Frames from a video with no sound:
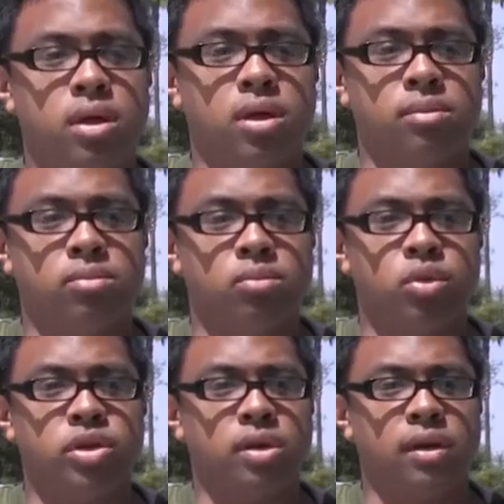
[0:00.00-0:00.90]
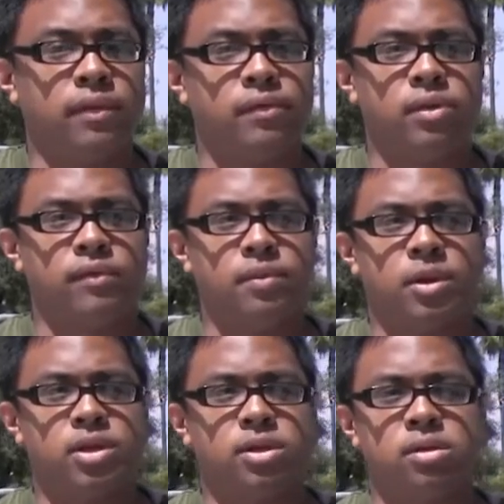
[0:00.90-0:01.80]
Um, we should have every
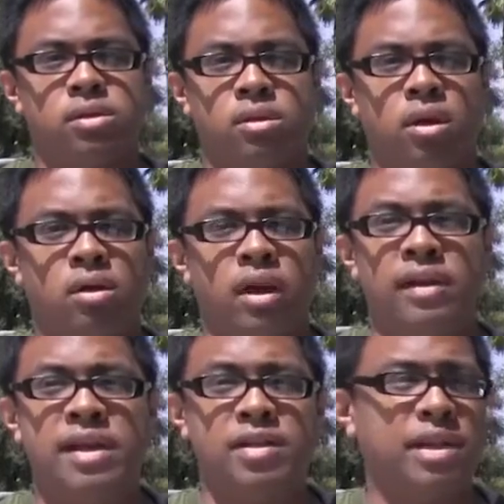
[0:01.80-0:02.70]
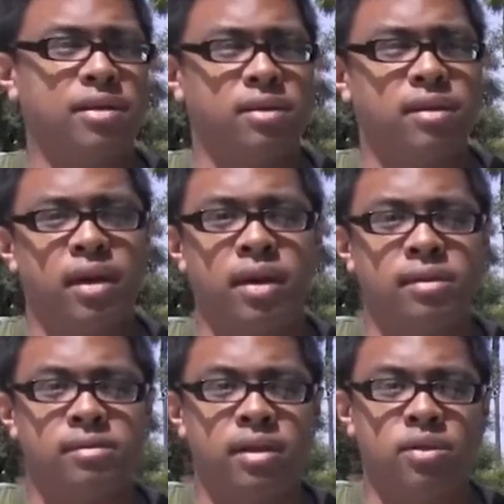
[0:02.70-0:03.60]
information on any leader
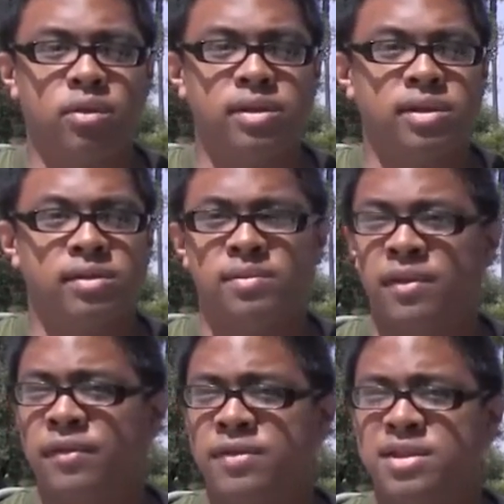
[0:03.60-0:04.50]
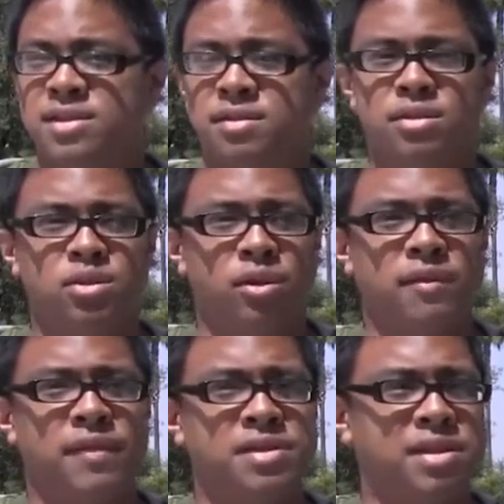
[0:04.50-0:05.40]
that, that runs, if it's a student or
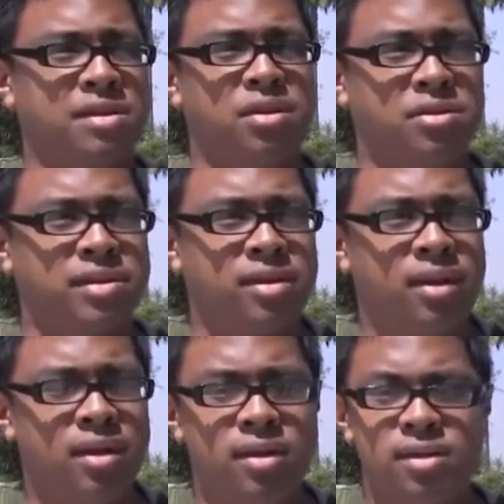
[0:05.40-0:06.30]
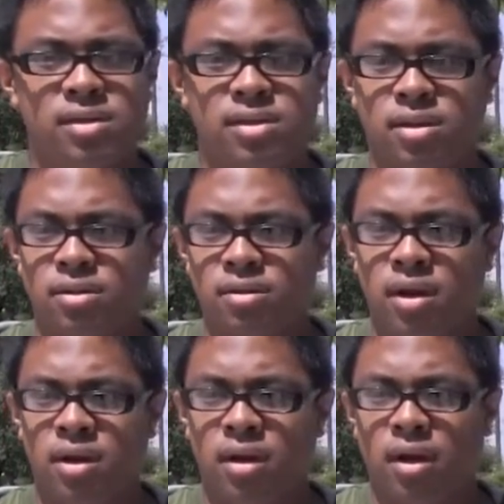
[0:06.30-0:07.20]
if it's an adult. So
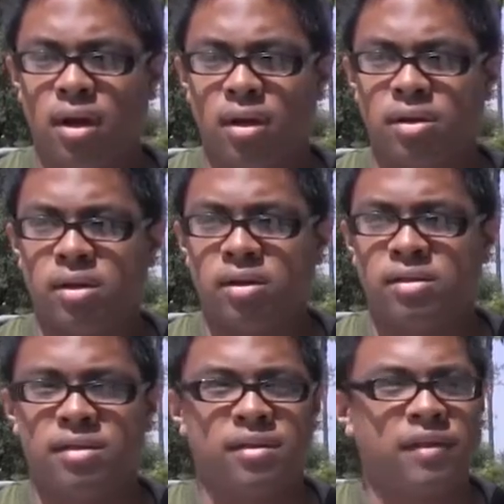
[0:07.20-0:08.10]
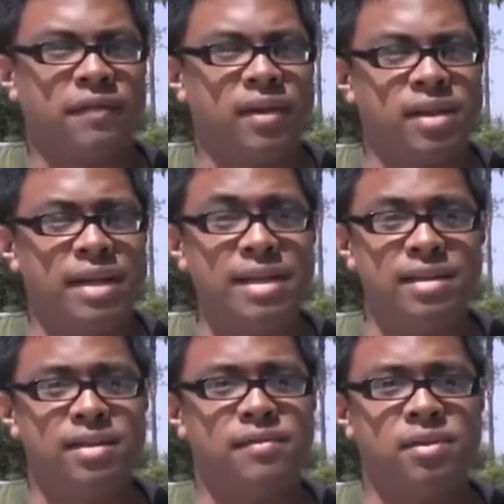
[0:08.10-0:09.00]
the, the, the fact that he
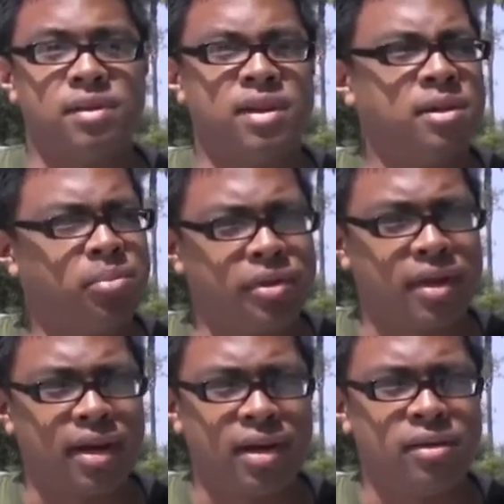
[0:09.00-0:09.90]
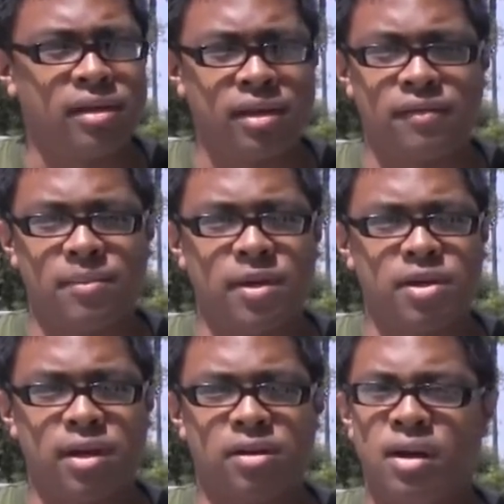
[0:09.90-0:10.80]
didn't even, he didn't put that out, that
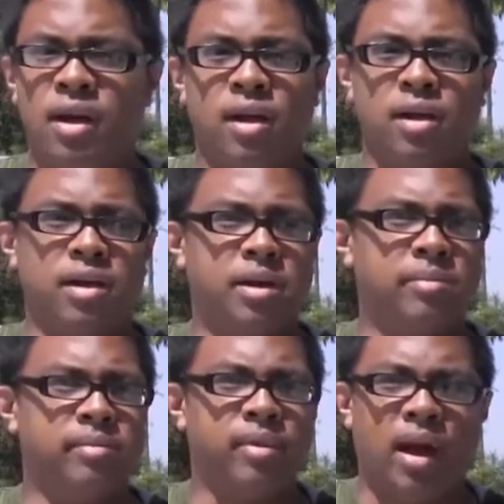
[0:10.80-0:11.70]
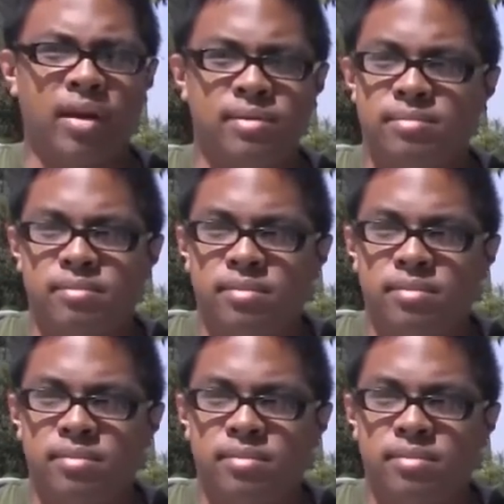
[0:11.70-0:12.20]
information out, um, I,